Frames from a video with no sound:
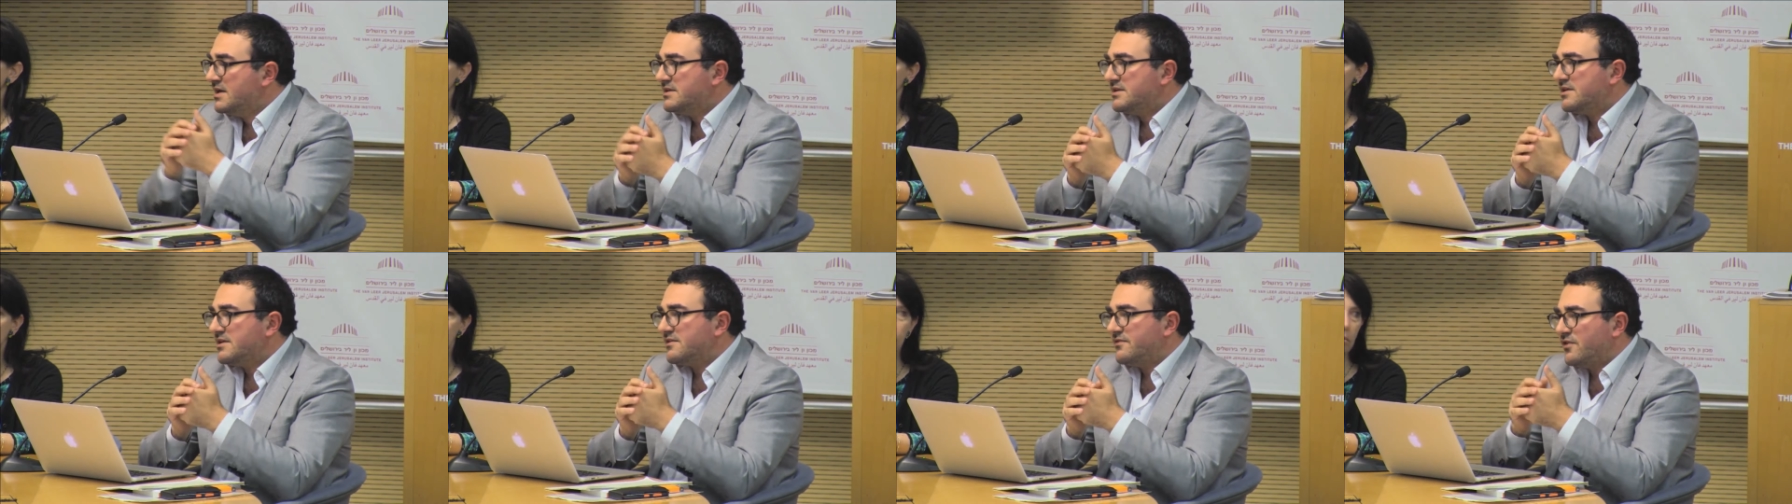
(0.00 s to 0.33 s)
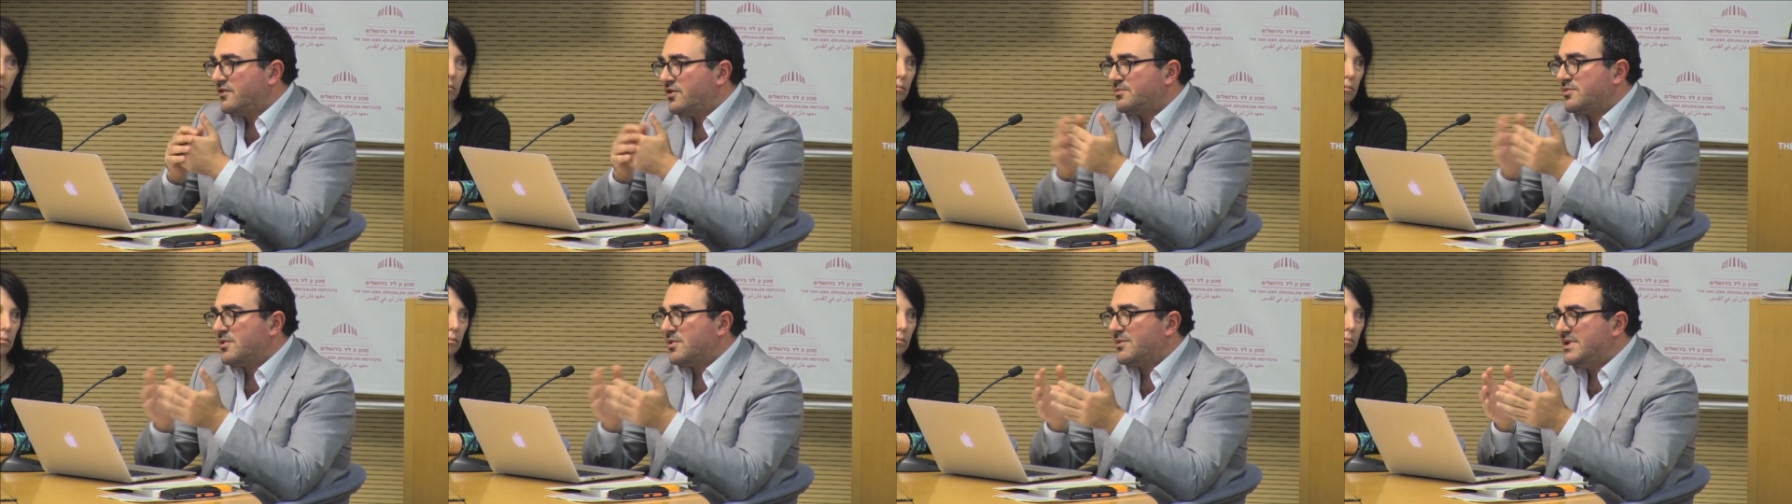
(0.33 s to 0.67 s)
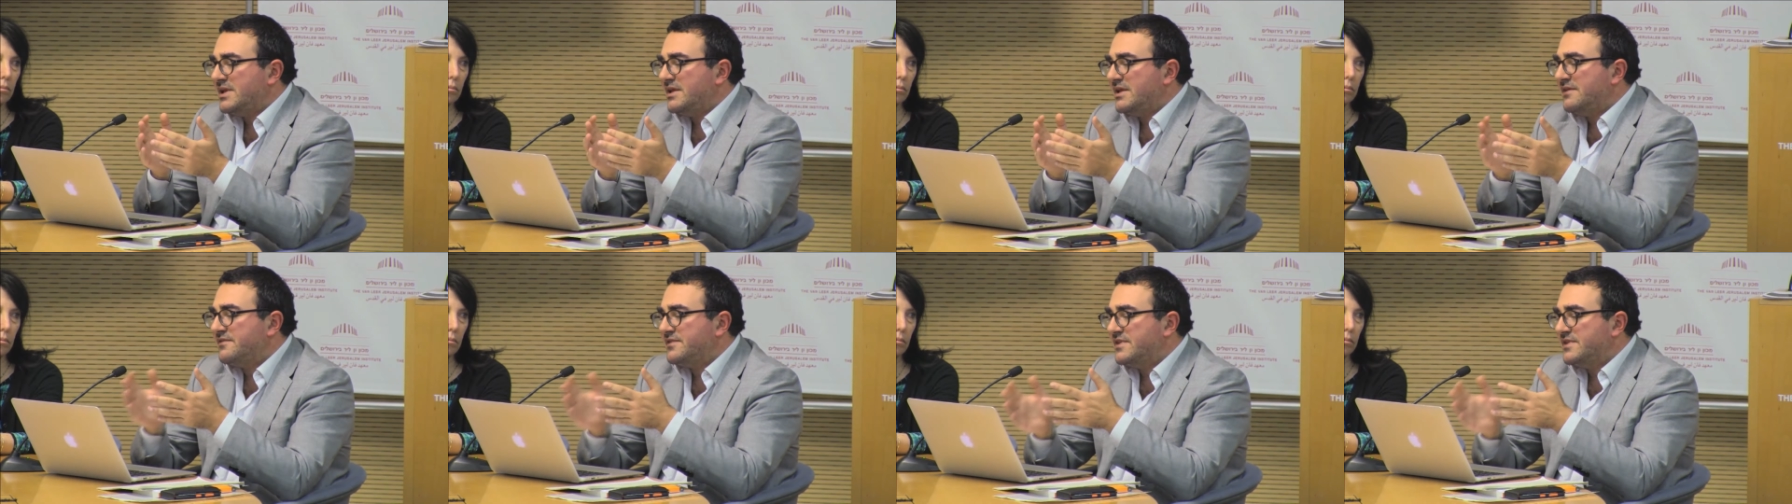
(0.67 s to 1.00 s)
Therefore,
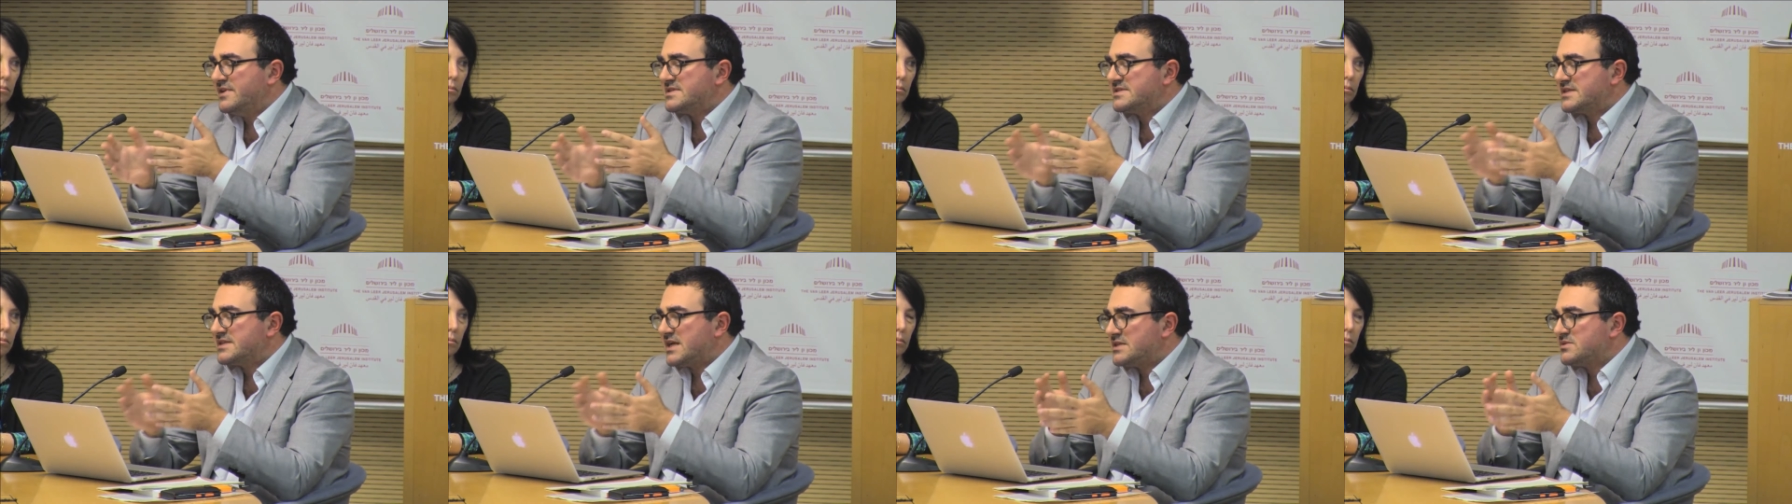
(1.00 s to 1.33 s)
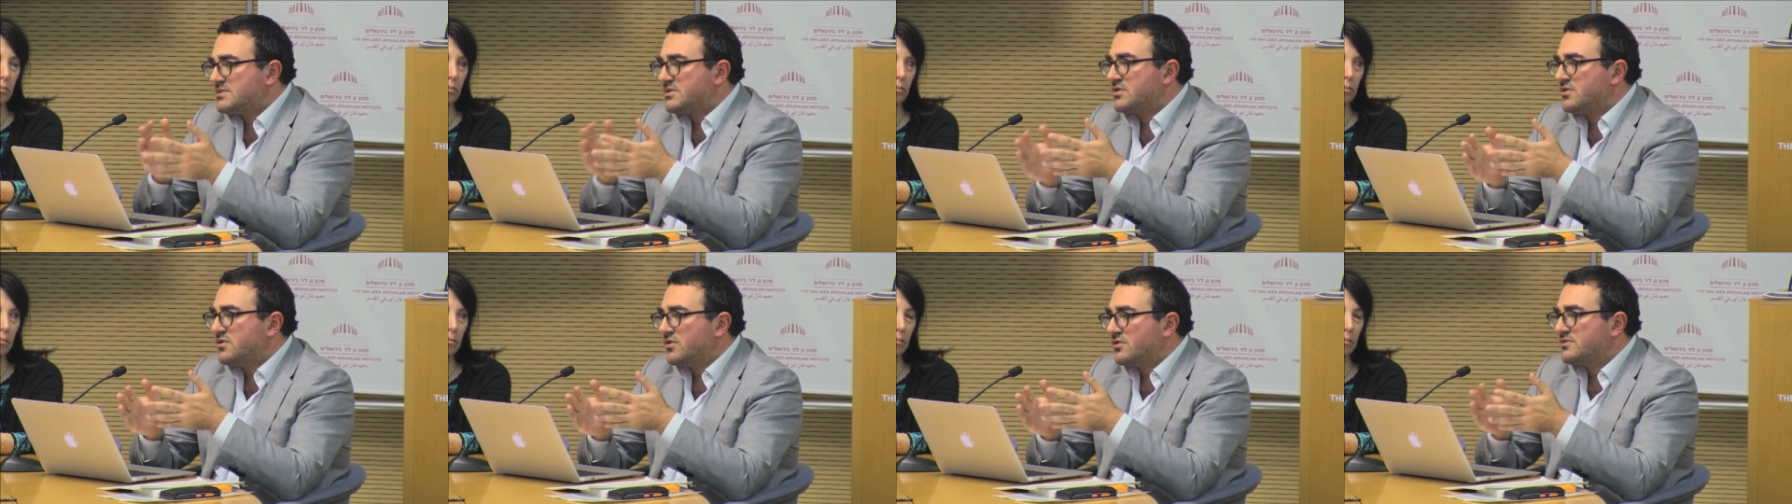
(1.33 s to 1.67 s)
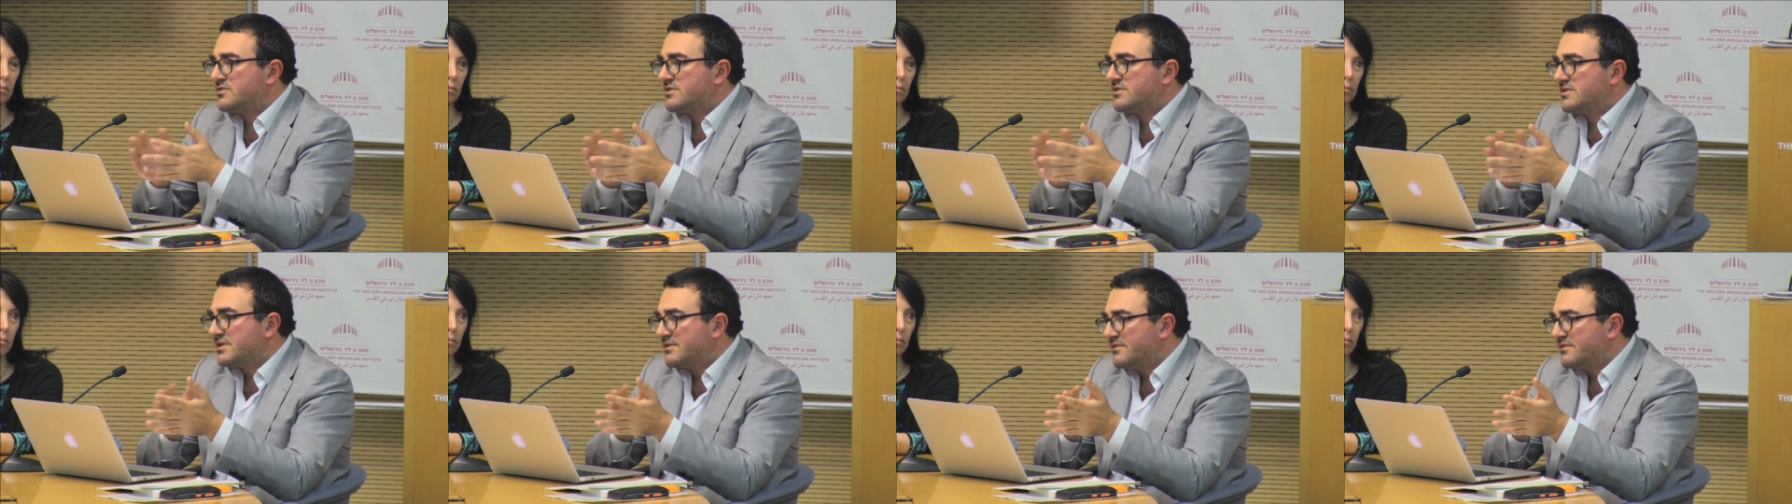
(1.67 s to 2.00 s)
probably if the Strasbourg
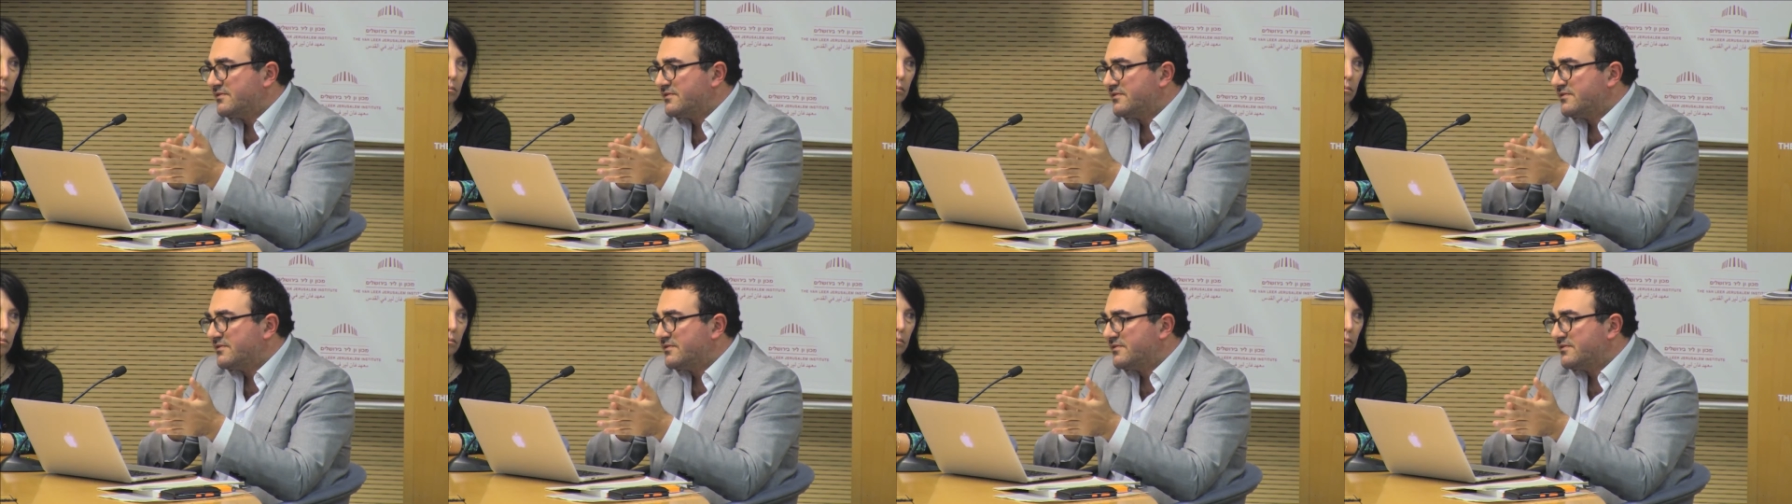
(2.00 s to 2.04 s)
Court